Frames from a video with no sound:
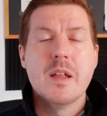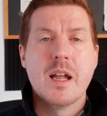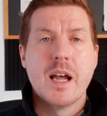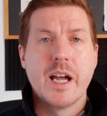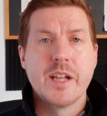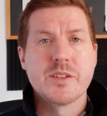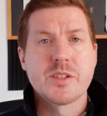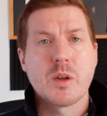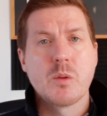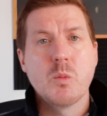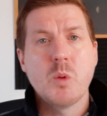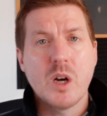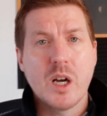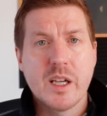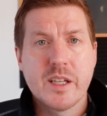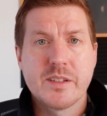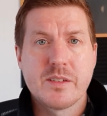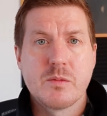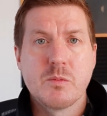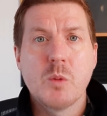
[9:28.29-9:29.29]
And
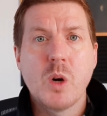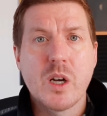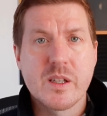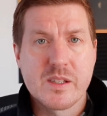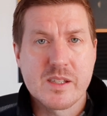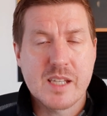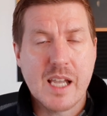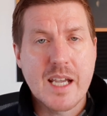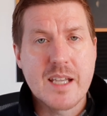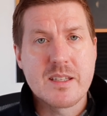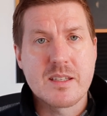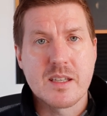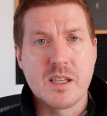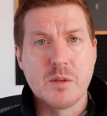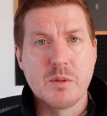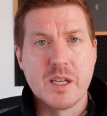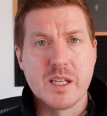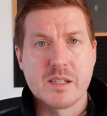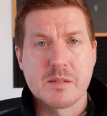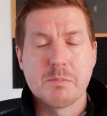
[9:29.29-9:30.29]
what I'd say to
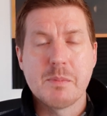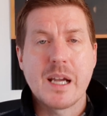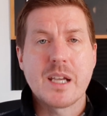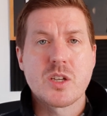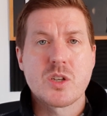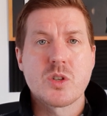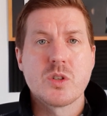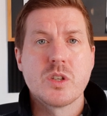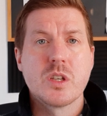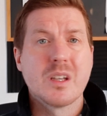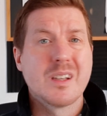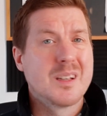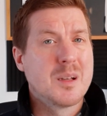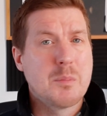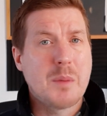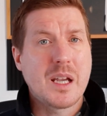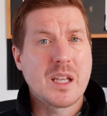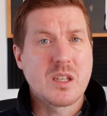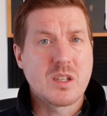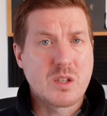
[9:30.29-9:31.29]
you is, make sure you're going to
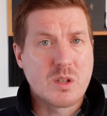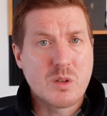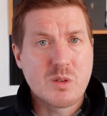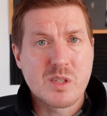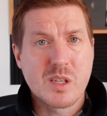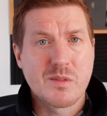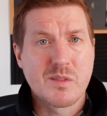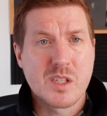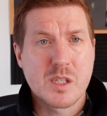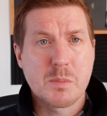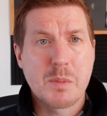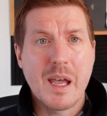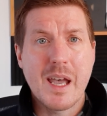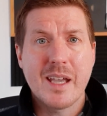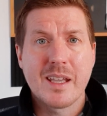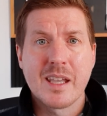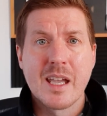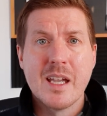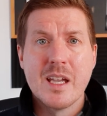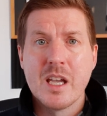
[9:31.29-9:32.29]
make use of the
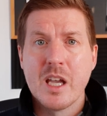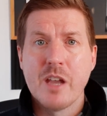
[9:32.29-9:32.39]
spec.